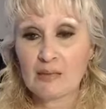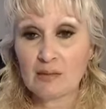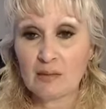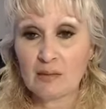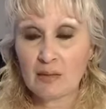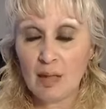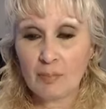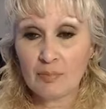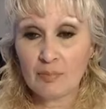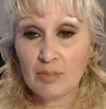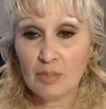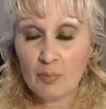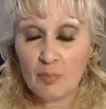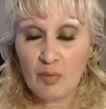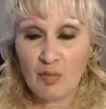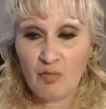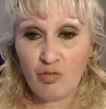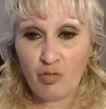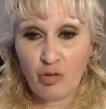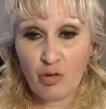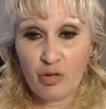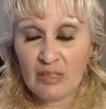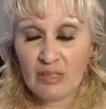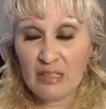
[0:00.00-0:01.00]
to come to me
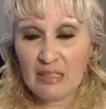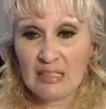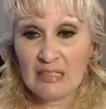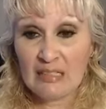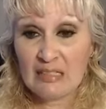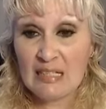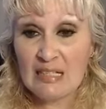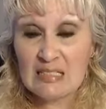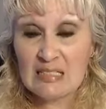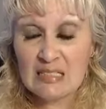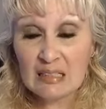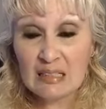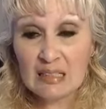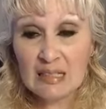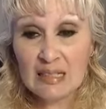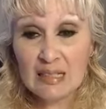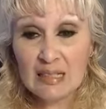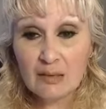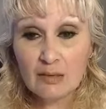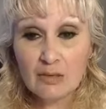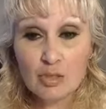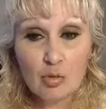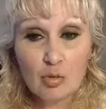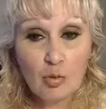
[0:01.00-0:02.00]
freely and easily?
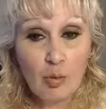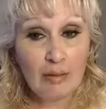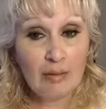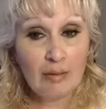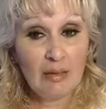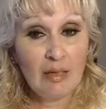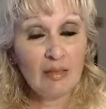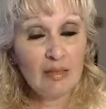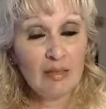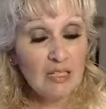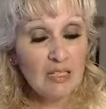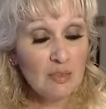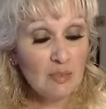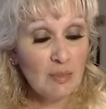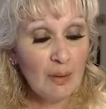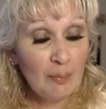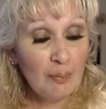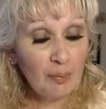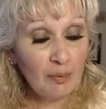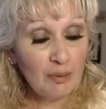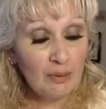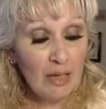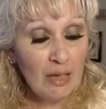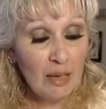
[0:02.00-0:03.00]
Do I need these
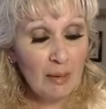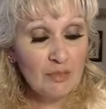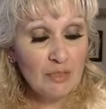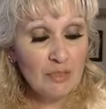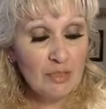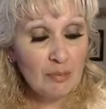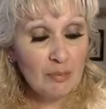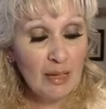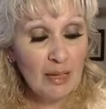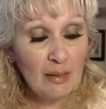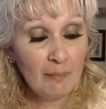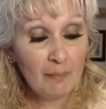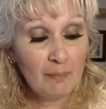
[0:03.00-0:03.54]
people to come to me?